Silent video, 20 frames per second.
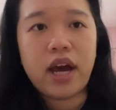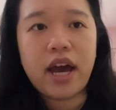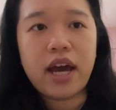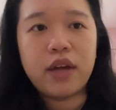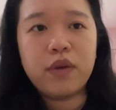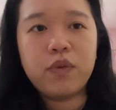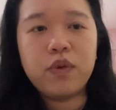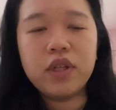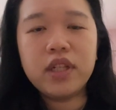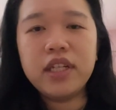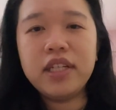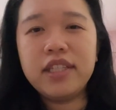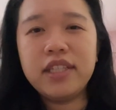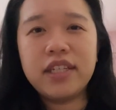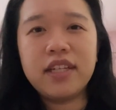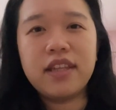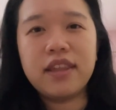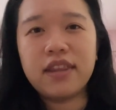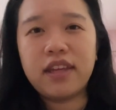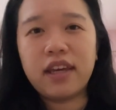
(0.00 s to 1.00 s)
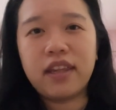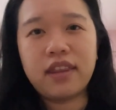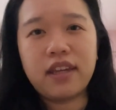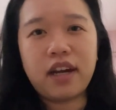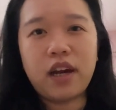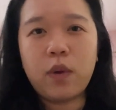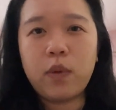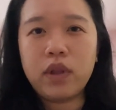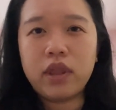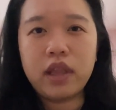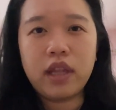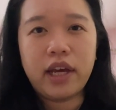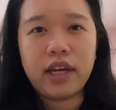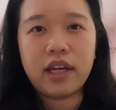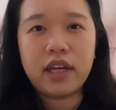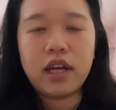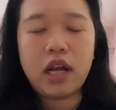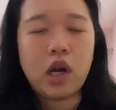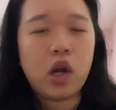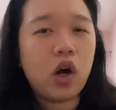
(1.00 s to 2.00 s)
I really didn't think that I would like
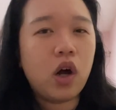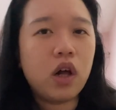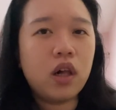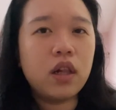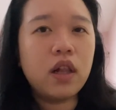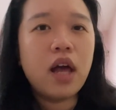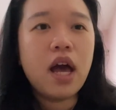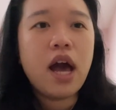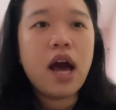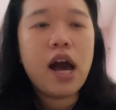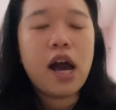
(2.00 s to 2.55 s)
it at all.